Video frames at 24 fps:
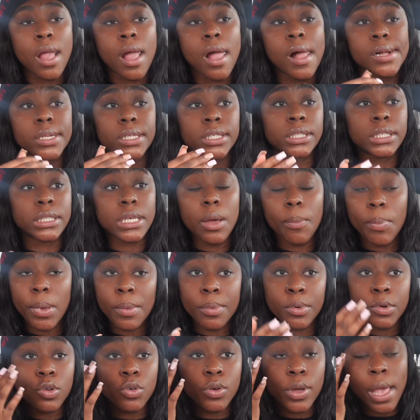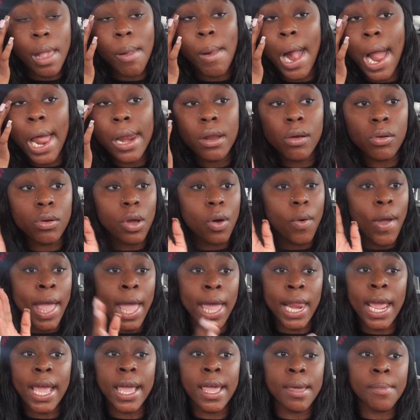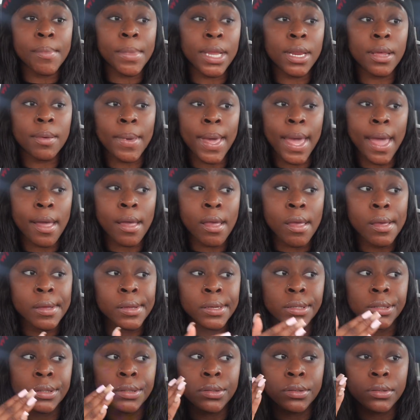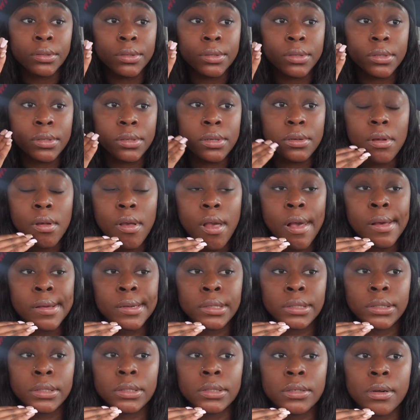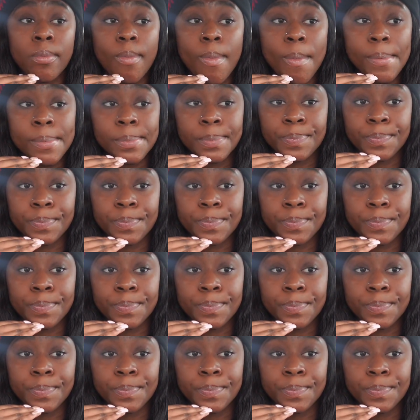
Some people do get, I don't know how they get money back. I